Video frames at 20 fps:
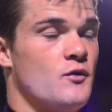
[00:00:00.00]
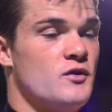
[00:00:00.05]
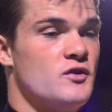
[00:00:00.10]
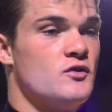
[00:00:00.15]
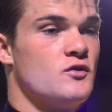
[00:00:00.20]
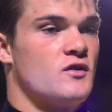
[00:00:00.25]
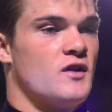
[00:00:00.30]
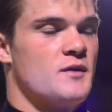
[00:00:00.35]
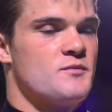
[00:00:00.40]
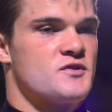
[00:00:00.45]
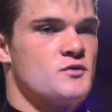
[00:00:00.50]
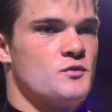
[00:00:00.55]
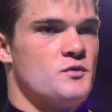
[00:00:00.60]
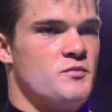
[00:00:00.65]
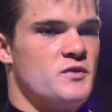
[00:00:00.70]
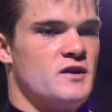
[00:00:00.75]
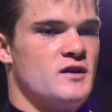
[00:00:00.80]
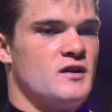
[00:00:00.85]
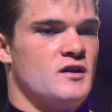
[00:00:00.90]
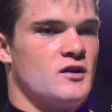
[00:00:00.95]
We knew Clemson
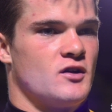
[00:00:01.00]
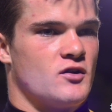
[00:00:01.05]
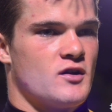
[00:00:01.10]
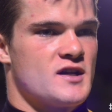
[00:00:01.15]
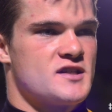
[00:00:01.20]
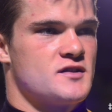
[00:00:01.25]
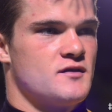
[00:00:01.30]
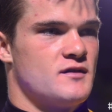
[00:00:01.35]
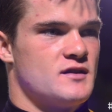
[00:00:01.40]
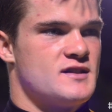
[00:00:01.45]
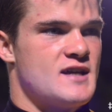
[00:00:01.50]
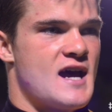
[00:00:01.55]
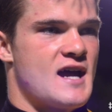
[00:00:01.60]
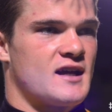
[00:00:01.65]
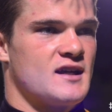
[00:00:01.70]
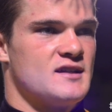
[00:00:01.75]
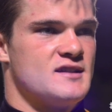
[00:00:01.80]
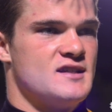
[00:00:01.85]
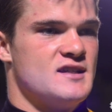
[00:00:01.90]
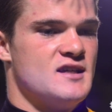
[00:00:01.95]
would be an aggressive
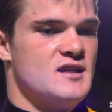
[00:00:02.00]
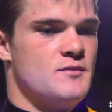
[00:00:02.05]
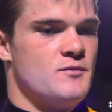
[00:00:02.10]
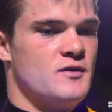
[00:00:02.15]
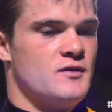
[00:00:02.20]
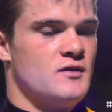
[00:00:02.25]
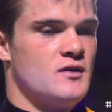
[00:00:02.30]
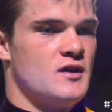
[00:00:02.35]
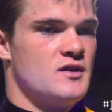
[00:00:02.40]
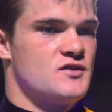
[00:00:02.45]
attacking team,